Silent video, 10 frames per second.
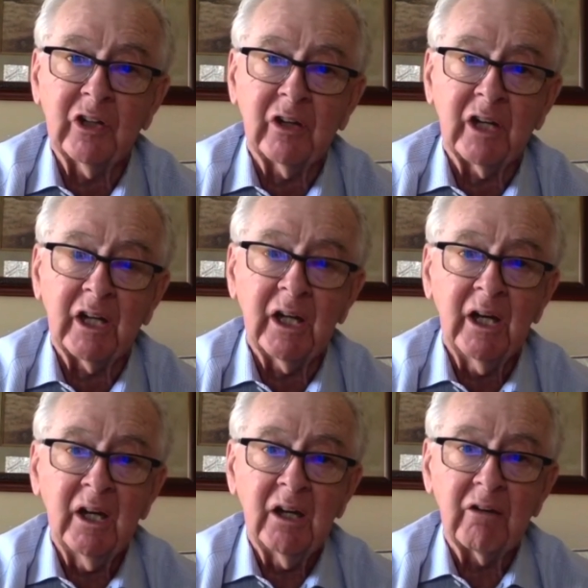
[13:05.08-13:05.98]
unity
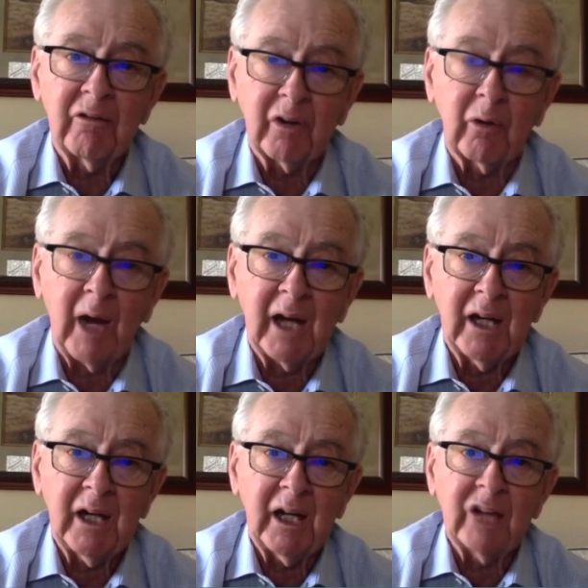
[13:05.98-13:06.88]
for
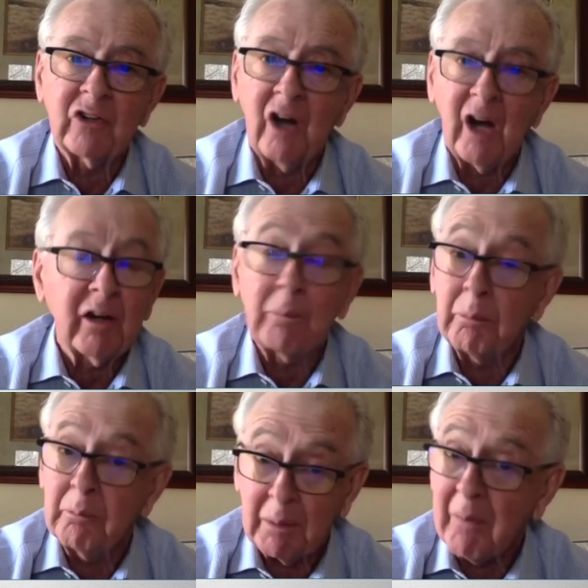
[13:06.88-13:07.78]
granted. It's got to,
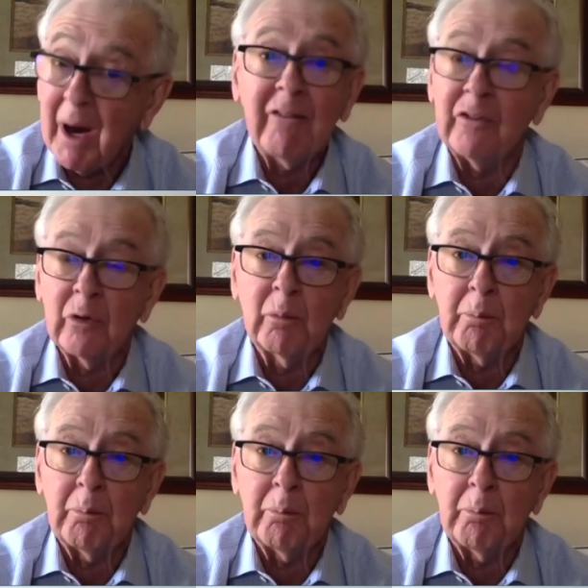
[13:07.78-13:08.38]
in my view,